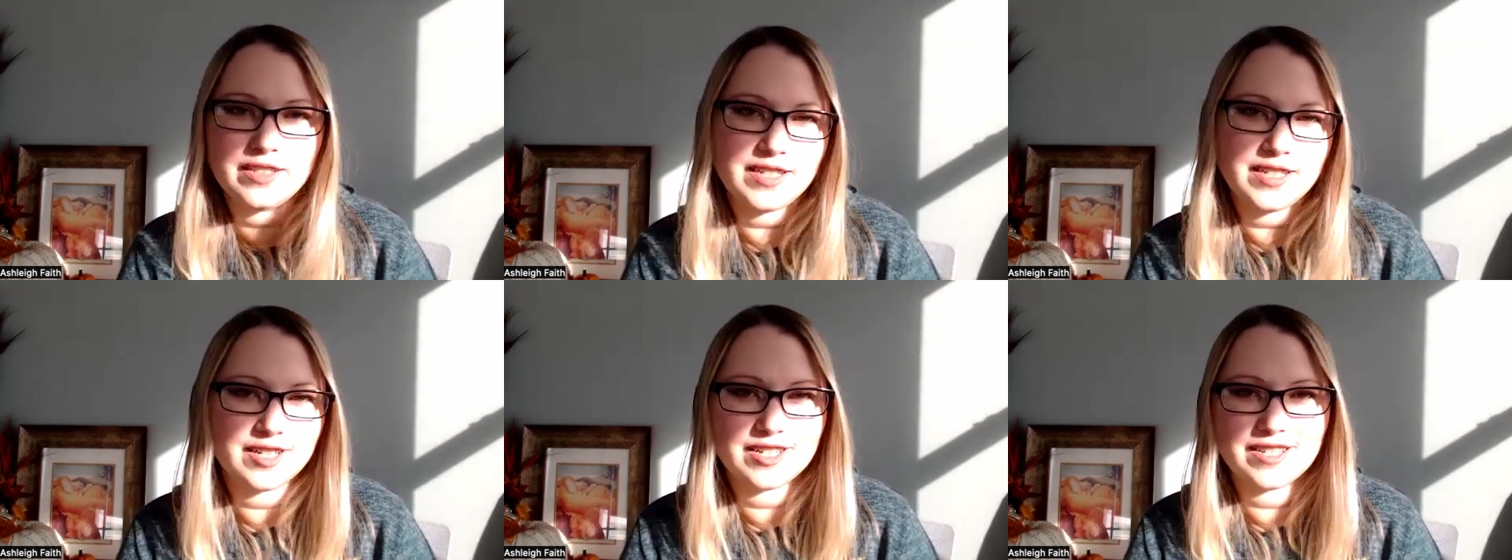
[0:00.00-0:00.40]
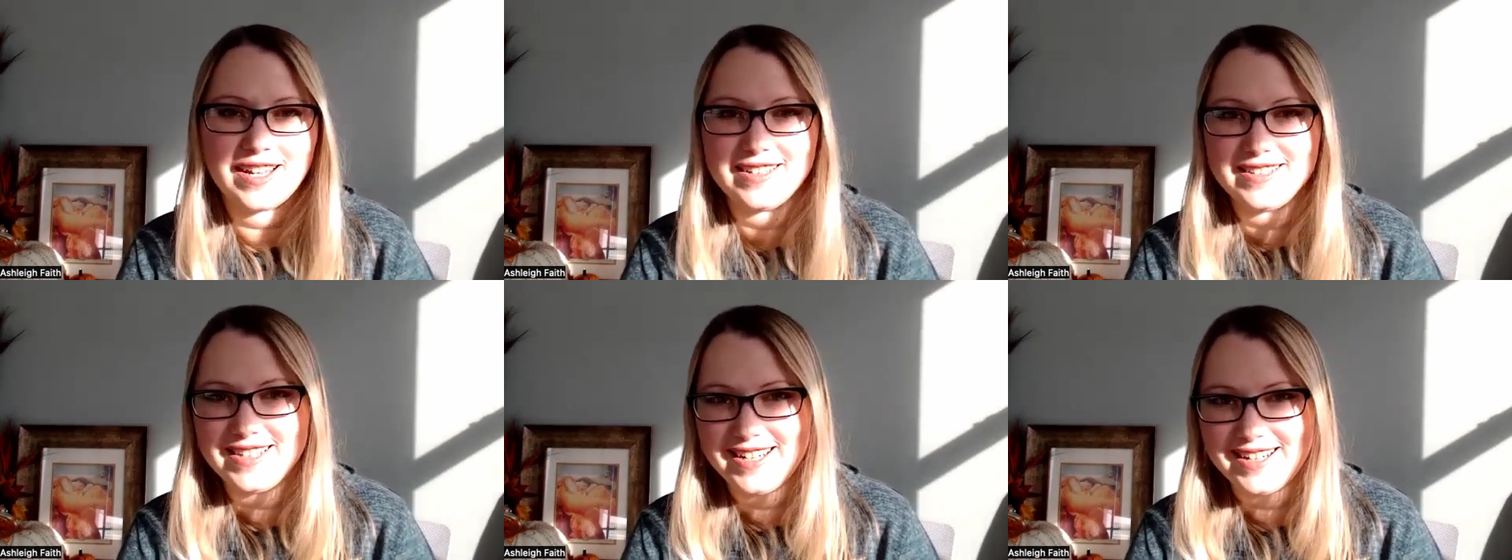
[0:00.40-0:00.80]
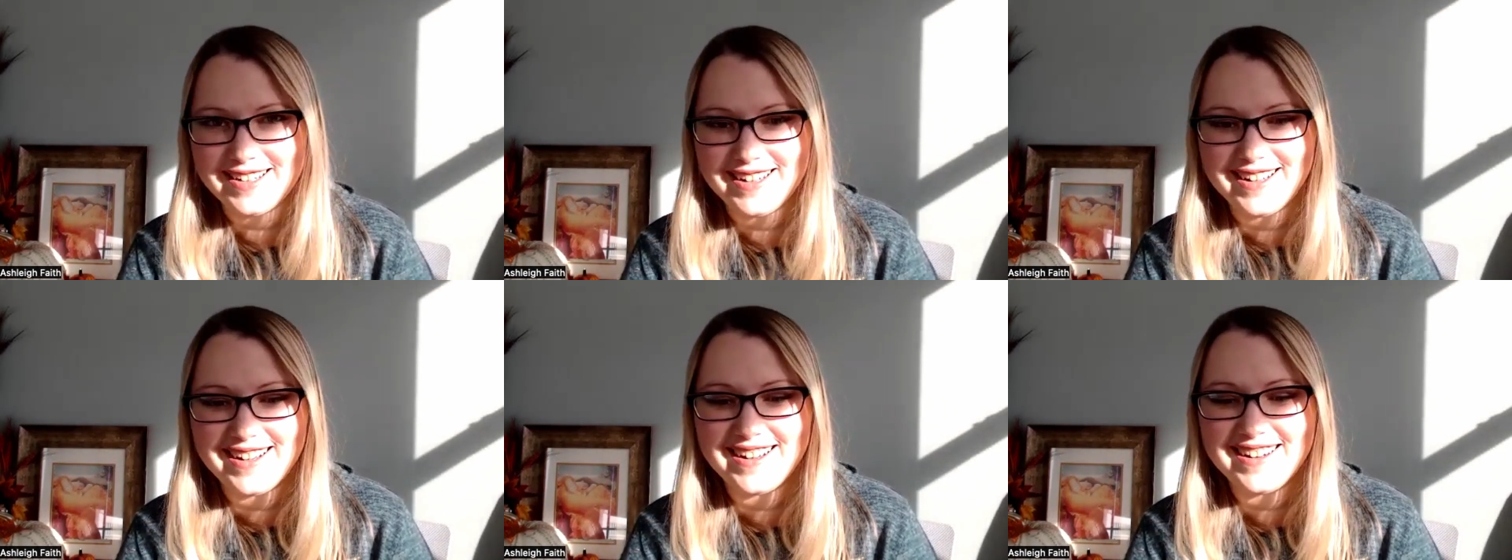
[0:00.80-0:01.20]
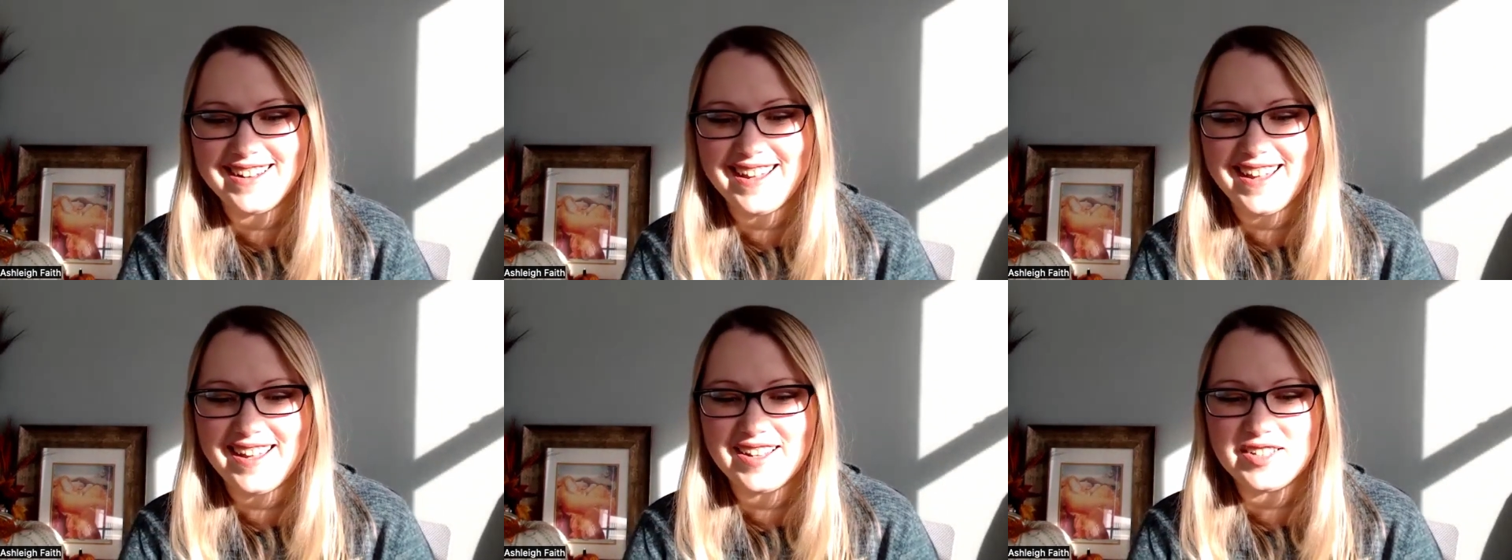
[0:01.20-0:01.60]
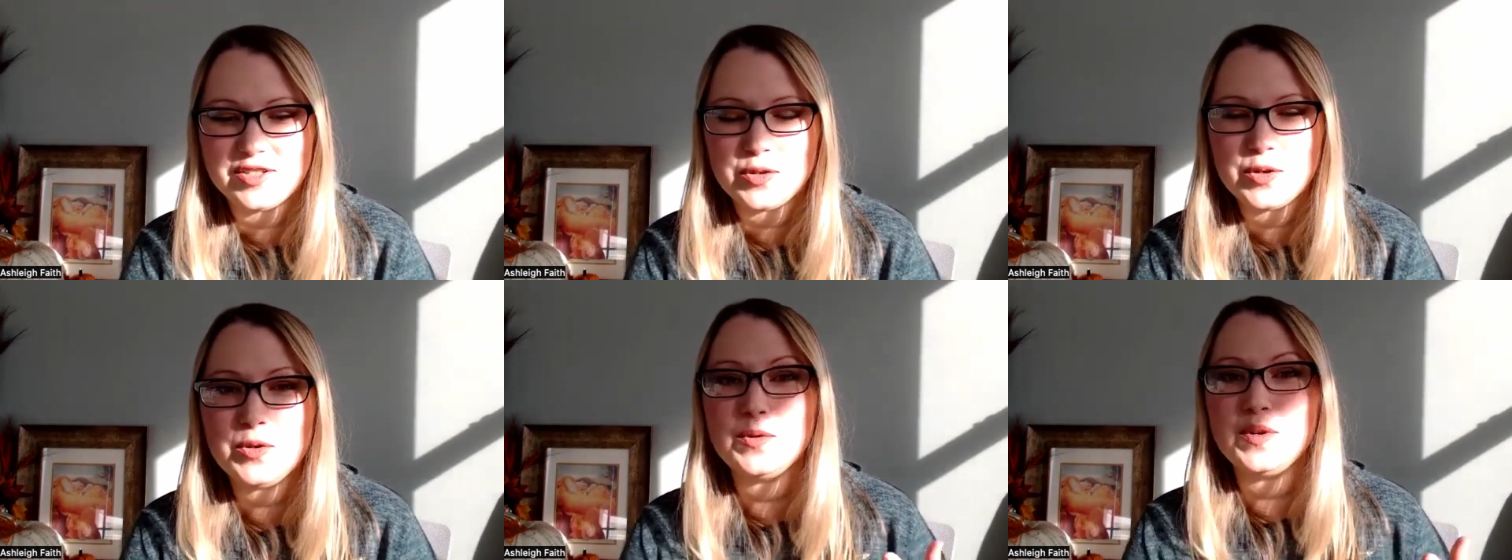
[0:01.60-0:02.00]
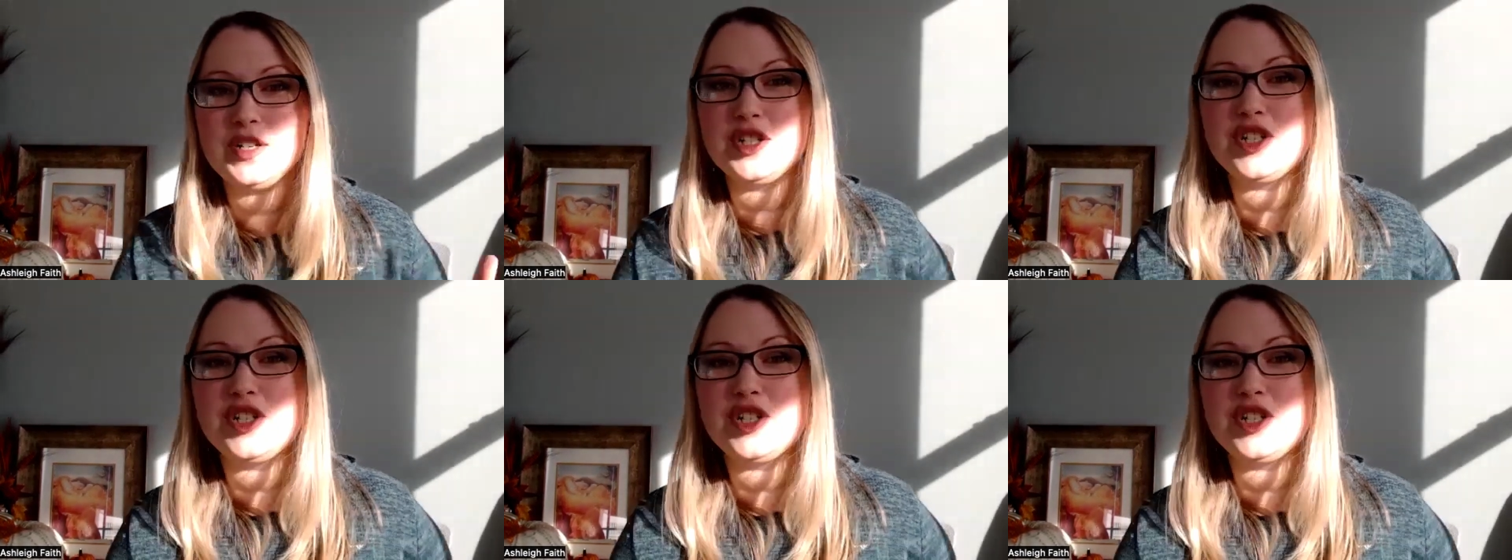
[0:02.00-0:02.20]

to touch that data and who is